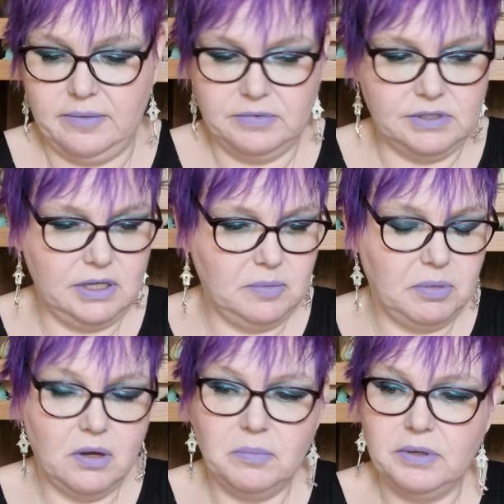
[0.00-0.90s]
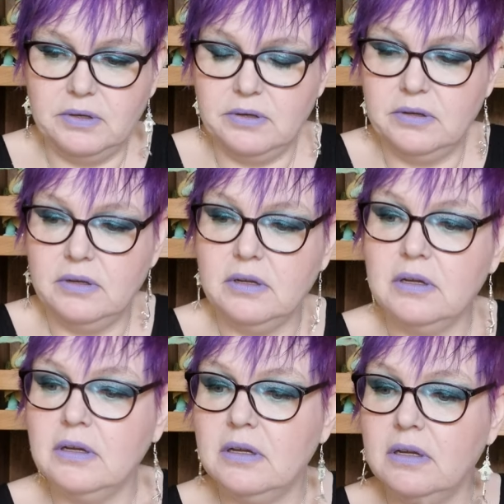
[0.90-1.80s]
So you pop your,
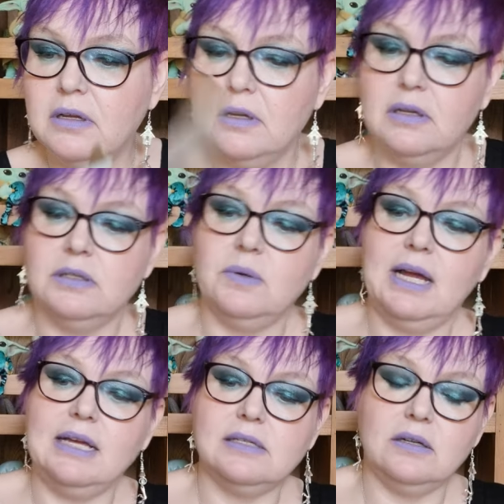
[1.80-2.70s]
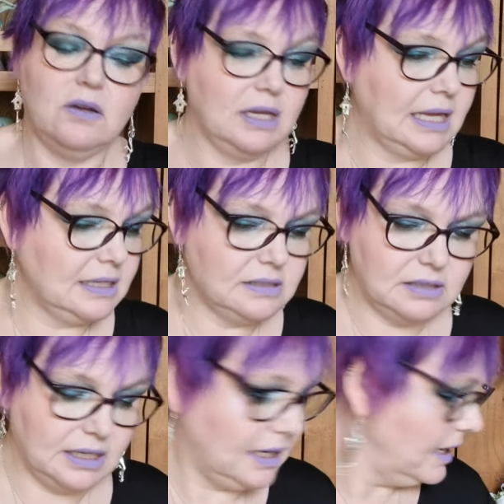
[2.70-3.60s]
but it hasn't got a candle in